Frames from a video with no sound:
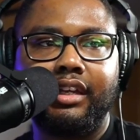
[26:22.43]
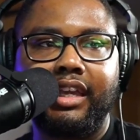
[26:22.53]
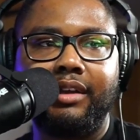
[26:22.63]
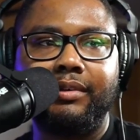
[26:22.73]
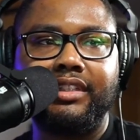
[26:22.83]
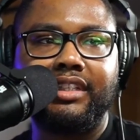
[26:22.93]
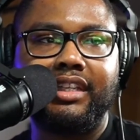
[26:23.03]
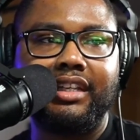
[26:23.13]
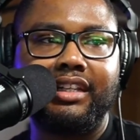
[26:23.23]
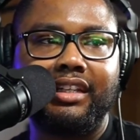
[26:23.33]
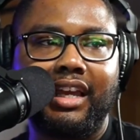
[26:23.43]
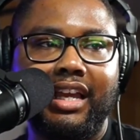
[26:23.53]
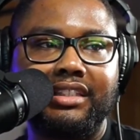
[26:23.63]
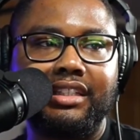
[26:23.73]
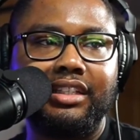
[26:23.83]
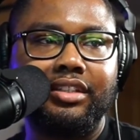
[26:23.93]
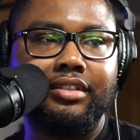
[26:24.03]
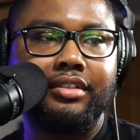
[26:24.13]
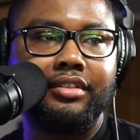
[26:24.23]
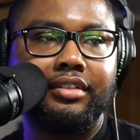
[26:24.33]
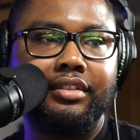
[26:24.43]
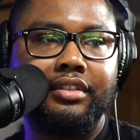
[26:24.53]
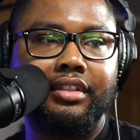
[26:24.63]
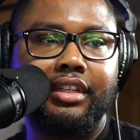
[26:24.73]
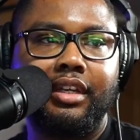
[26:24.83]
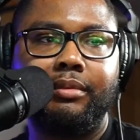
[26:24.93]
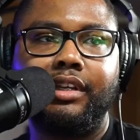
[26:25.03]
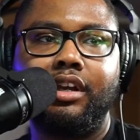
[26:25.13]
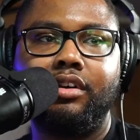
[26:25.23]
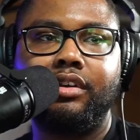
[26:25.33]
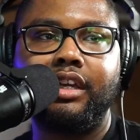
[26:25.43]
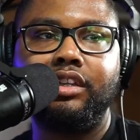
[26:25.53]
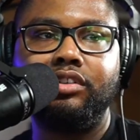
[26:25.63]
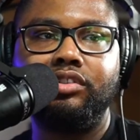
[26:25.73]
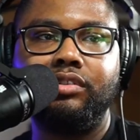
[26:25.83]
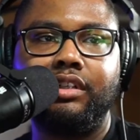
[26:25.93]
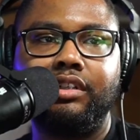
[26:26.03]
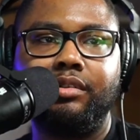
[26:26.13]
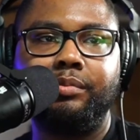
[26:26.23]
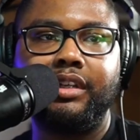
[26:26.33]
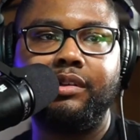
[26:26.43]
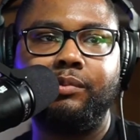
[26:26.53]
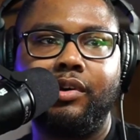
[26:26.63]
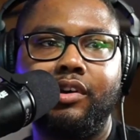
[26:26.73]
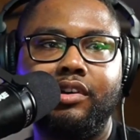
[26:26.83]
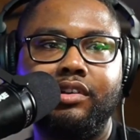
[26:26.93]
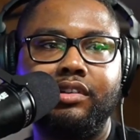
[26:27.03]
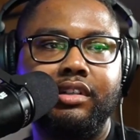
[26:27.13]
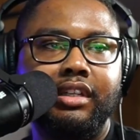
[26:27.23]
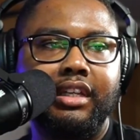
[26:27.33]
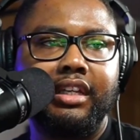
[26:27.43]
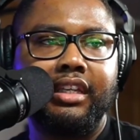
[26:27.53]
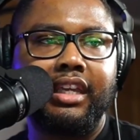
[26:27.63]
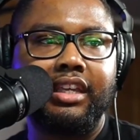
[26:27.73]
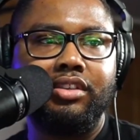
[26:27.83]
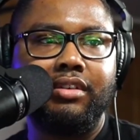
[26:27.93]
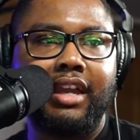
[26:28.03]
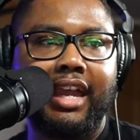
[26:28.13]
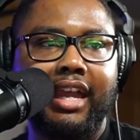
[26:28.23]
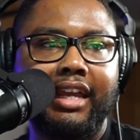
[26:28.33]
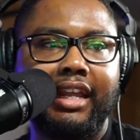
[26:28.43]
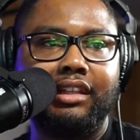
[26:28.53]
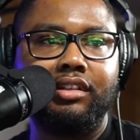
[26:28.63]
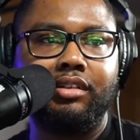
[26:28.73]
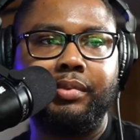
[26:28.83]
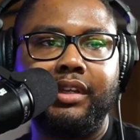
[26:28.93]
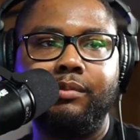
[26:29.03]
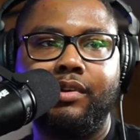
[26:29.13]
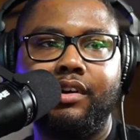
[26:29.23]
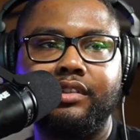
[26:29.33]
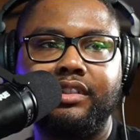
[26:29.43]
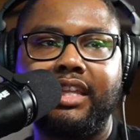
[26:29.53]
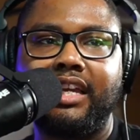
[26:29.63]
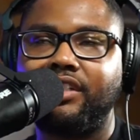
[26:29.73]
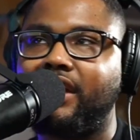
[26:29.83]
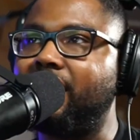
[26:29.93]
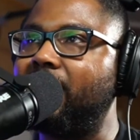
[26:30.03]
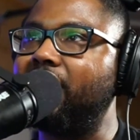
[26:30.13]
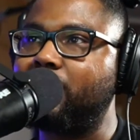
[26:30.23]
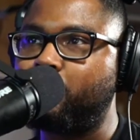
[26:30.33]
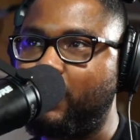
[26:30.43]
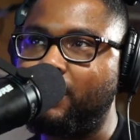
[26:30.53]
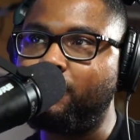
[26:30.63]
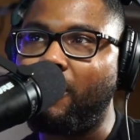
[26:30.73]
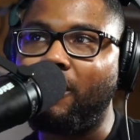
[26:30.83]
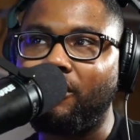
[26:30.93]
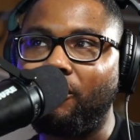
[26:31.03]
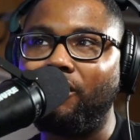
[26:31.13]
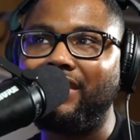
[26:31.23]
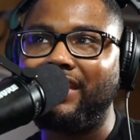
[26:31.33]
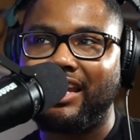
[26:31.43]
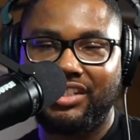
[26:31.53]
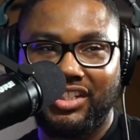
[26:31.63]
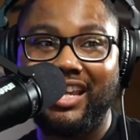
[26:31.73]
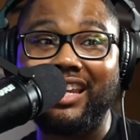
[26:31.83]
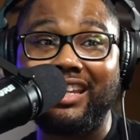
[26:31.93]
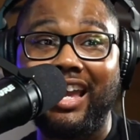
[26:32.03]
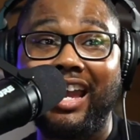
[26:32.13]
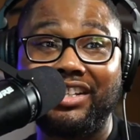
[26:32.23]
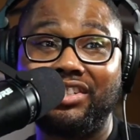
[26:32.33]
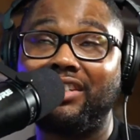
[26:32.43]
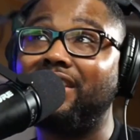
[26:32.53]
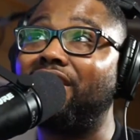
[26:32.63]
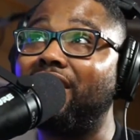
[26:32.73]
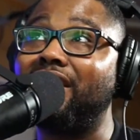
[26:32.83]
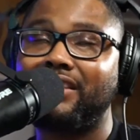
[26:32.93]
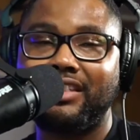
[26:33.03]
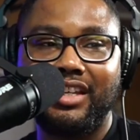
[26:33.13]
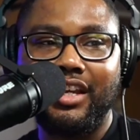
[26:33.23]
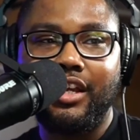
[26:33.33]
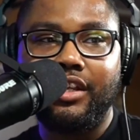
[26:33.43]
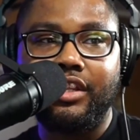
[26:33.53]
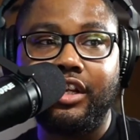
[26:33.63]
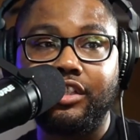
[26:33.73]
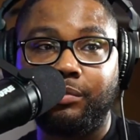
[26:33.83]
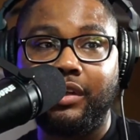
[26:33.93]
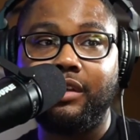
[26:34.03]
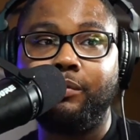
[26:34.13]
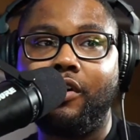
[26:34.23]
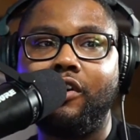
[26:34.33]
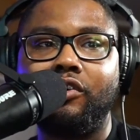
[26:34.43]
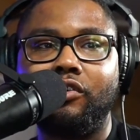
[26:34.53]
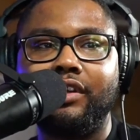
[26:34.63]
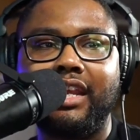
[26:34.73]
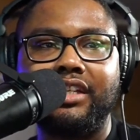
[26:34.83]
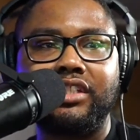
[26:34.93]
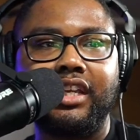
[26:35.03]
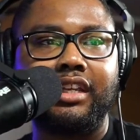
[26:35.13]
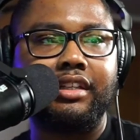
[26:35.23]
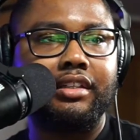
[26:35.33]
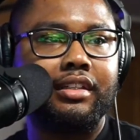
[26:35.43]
Can't wait to get it. I see you. Here we go. Can you do a little ping pong? Can you add a little ping pong to that chain? There is ping pong on that chain. Actually, there is. There's a ping pong on that chain.